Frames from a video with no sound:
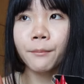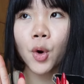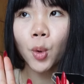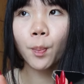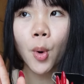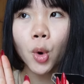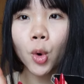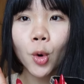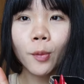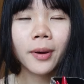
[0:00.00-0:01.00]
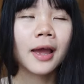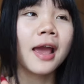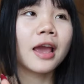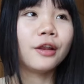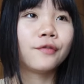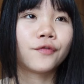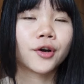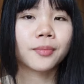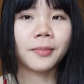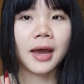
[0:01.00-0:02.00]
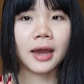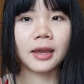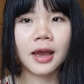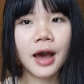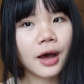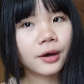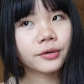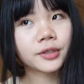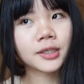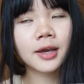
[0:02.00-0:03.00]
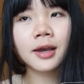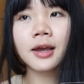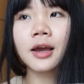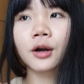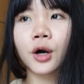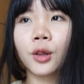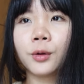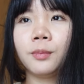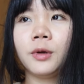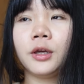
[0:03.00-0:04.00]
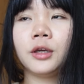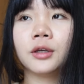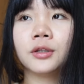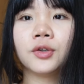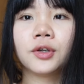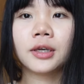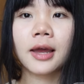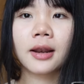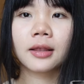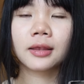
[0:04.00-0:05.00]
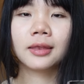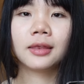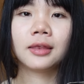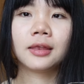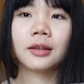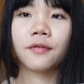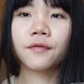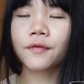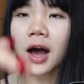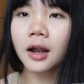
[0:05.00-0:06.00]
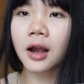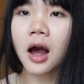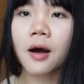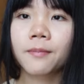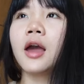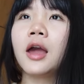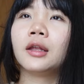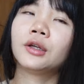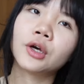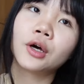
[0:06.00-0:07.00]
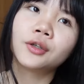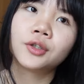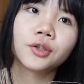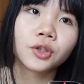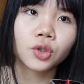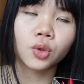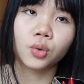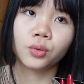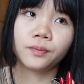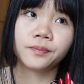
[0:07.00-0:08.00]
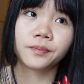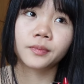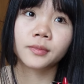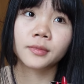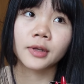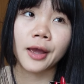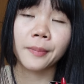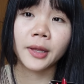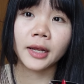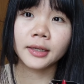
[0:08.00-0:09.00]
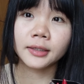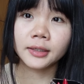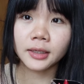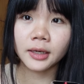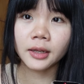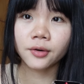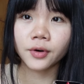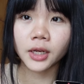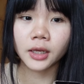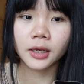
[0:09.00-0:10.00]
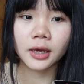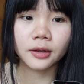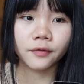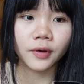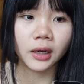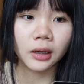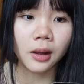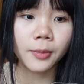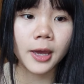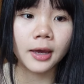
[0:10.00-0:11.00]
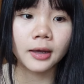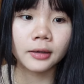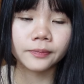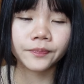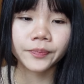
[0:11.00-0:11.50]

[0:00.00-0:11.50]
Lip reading: boop, boop, in front of my house, calling me to get the fuck up and go to school. I mean, I did already get the fuck up, and